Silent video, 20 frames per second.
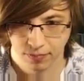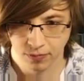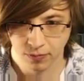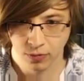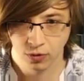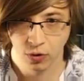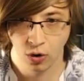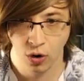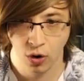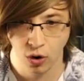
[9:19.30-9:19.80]

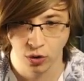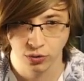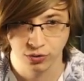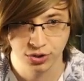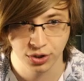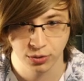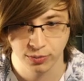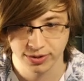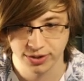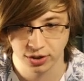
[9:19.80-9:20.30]
Oh,
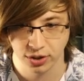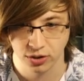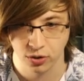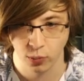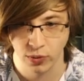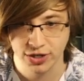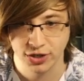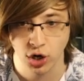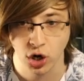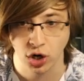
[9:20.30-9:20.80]
dude, we took
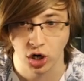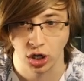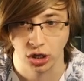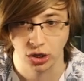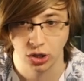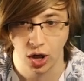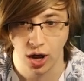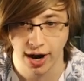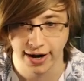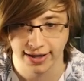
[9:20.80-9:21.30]
we took a
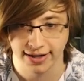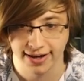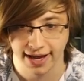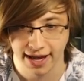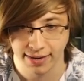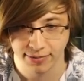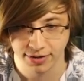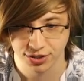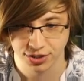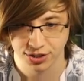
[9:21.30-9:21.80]
lot of
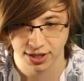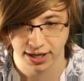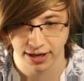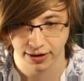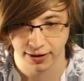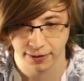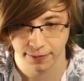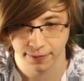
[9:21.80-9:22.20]
damage there.